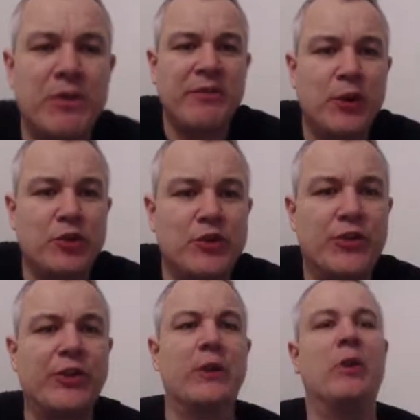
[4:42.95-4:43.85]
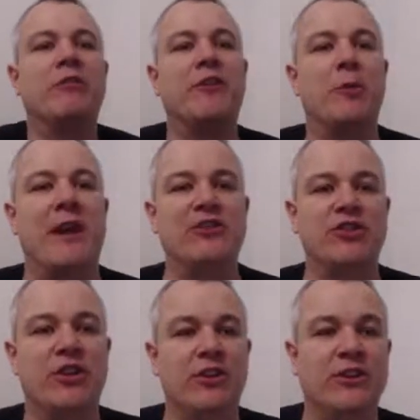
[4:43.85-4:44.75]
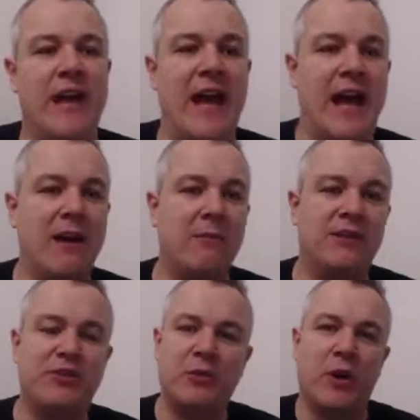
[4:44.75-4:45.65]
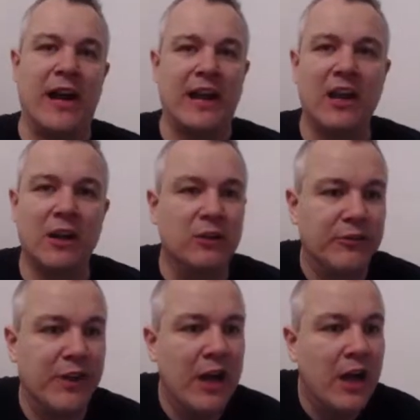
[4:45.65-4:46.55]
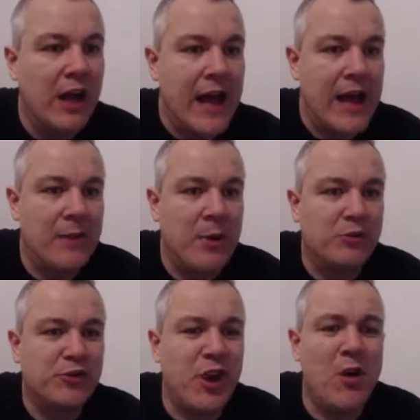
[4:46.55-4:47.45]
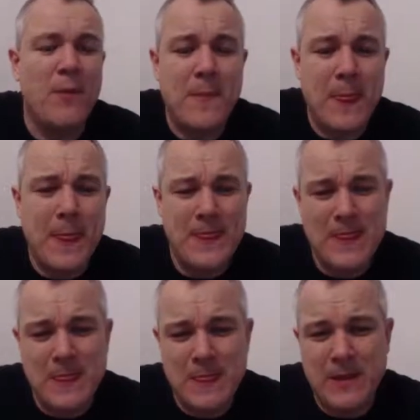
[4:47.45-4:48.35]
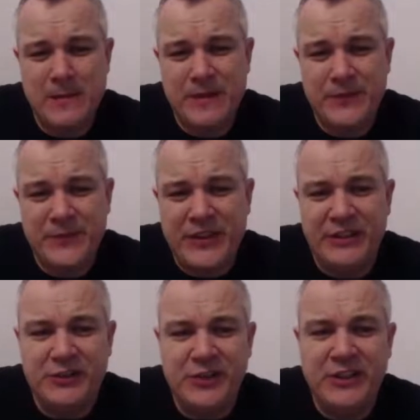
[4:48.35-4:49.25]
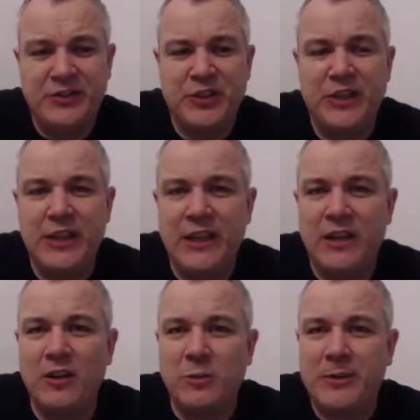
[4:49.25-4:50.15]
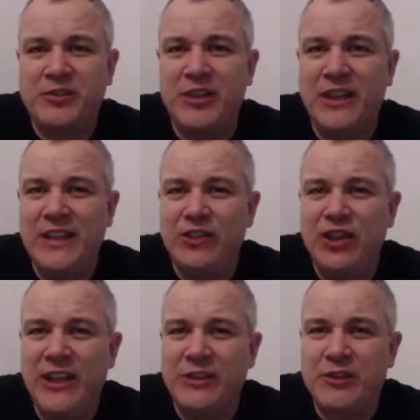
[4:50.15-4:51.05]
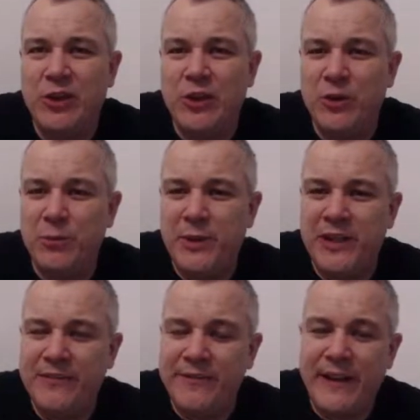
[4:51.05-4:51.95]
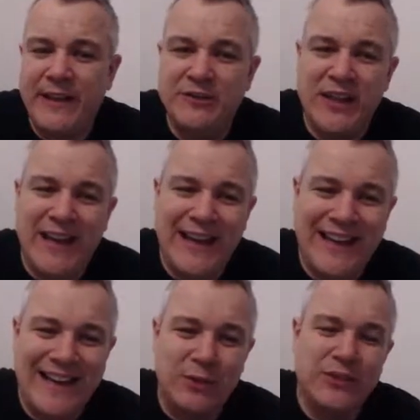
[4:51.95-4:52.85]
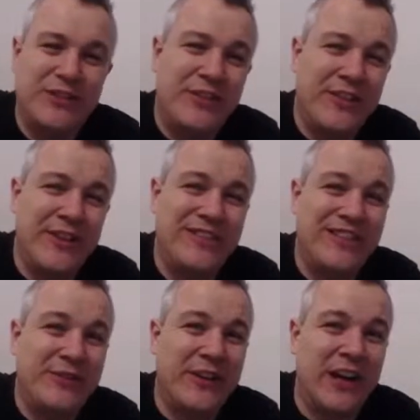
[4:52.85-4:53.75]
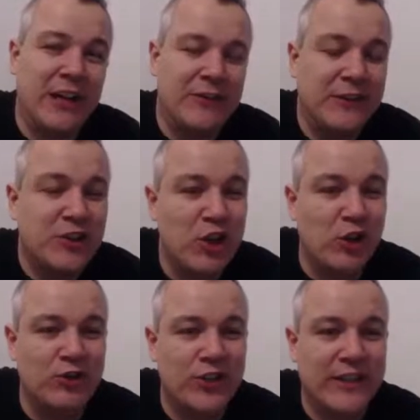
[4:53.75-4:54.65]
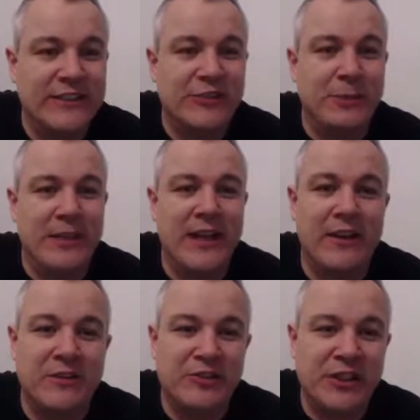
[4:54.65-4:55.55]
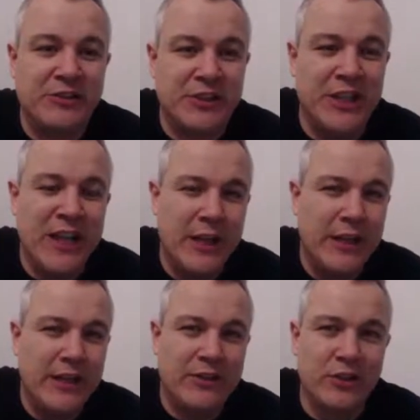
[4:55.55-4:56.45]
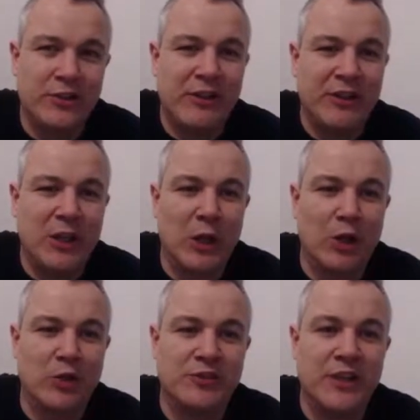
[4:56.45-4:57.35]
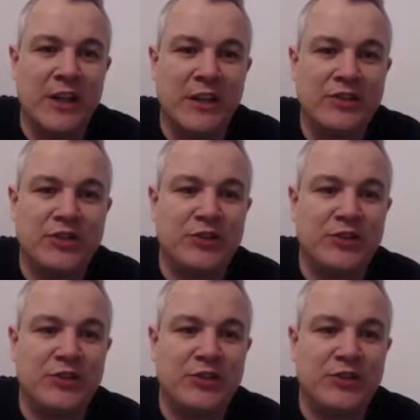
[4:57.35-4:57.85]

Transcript: We stay with the 4-2-3-1 formation. It's the one I love. So this season, Leonardo Piscalici is going to be phased out. He's 35. His contract is up at the end of the season. He does have a clause